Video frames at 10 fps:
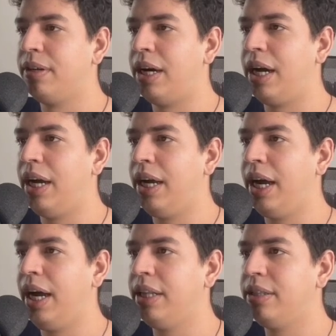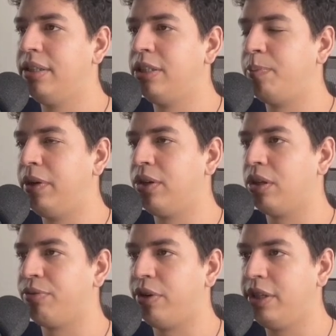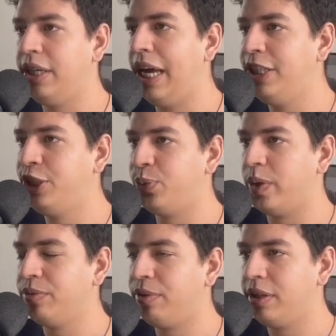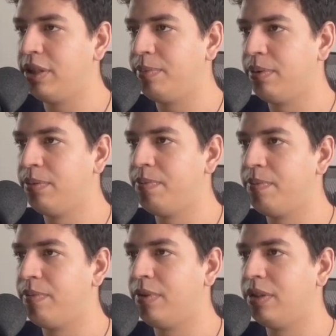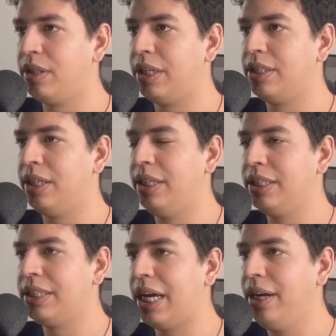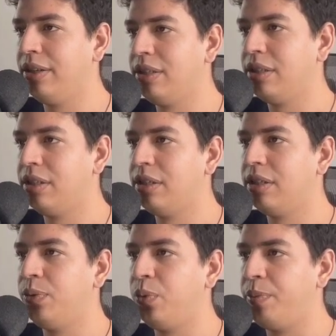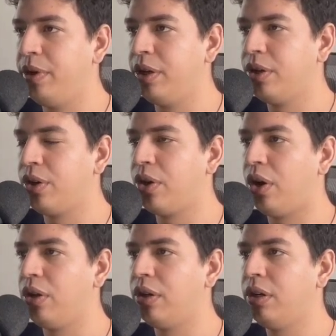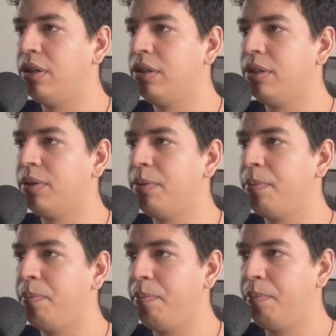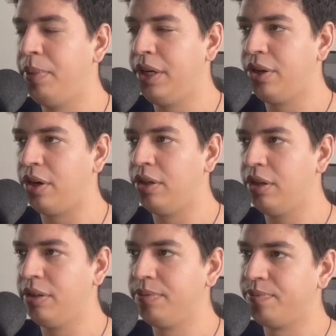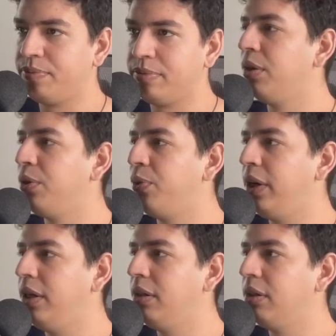I had this pick color for the H1, for example, let's say the style will be color, pick color, green.